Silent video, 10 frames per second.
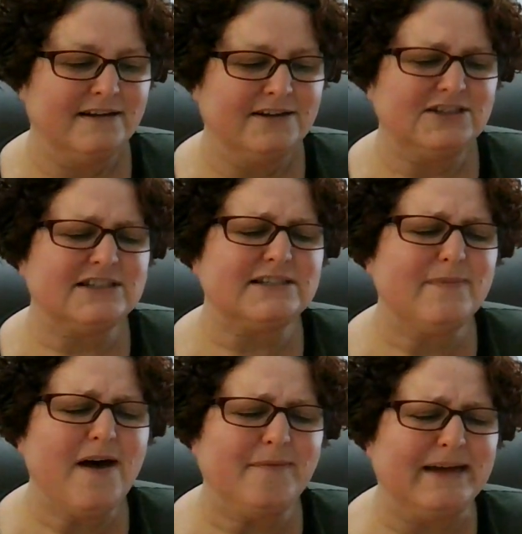Just a
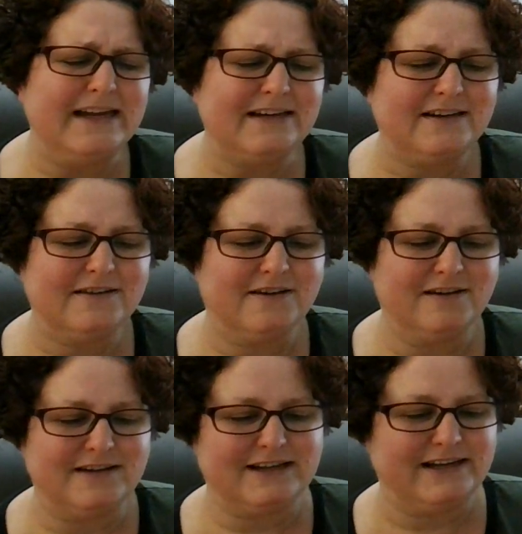moment,"
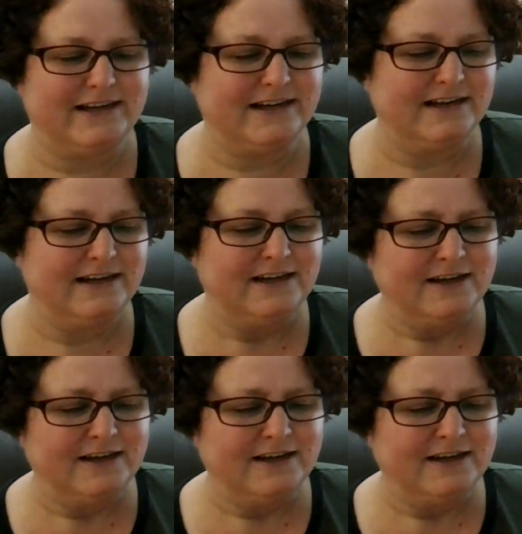called the king.